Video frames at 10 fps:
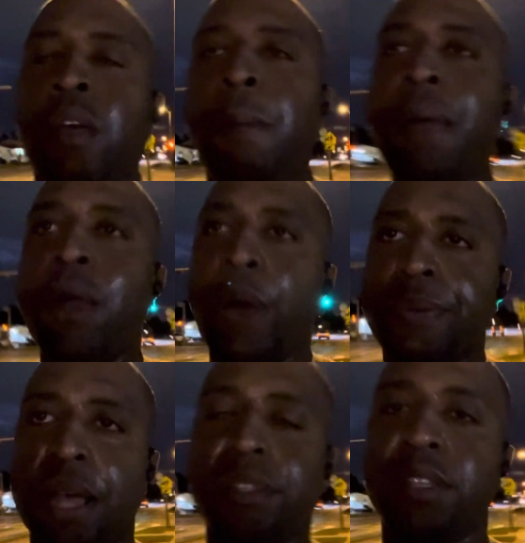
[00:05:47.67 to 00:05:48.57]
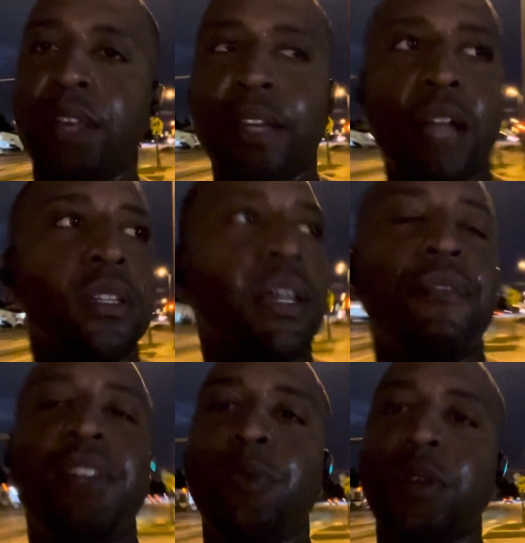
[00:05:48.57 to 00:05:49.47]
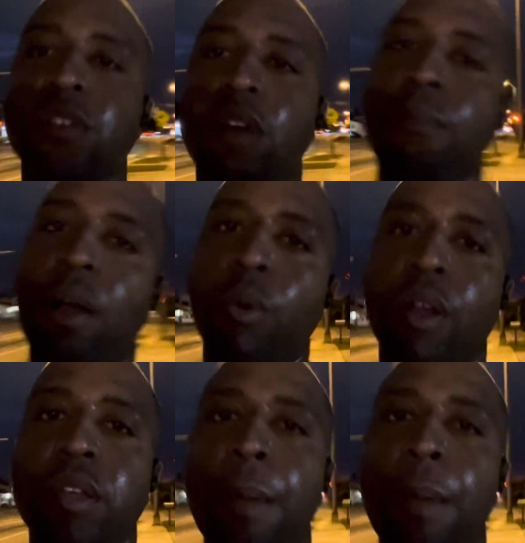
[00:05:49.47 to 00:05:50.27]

Main website to check out to dive deeper into all my work,